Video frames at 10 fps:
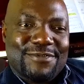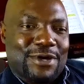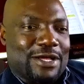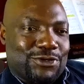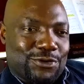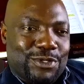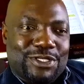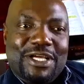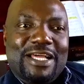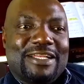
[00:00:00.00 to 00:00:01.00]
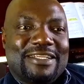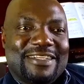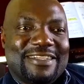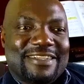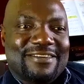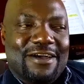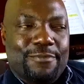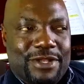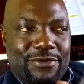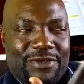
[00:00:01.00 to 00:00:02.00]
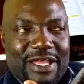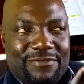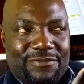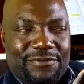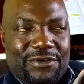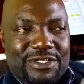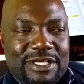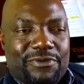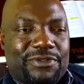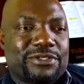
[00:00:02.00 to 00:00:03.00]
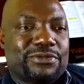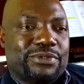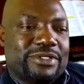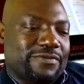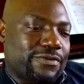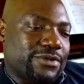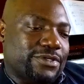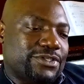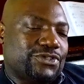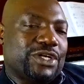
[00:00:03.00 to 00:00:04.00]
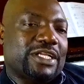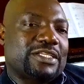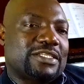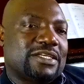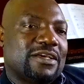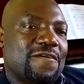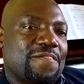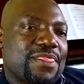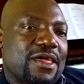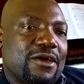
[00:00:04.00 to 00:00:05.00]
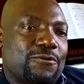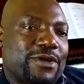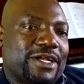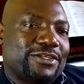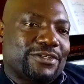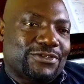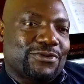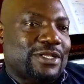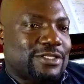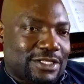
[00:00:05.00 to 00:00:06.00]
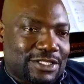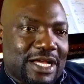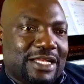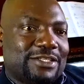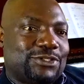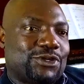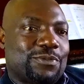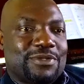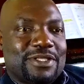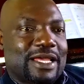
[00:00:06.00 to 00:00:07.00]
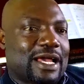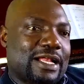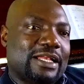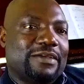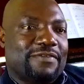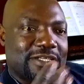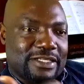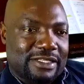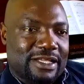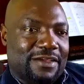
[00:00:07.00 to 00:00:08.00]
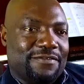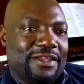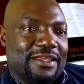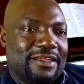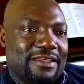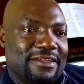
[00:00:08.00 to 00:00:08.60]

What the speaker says: You can drop the child. Okay, of course, some of the schools have got strict operations, so once the child is dropped, they can't leave until the evening.